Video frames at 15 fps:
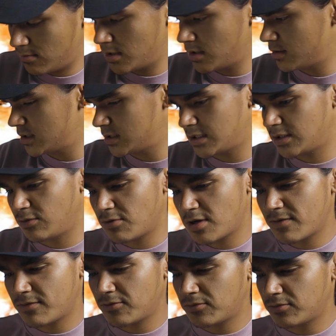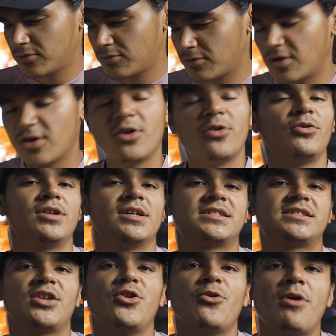was it?
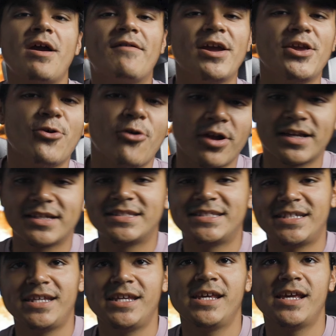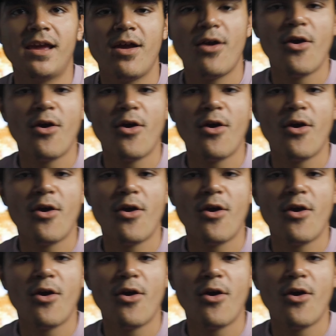This Nueva York tee.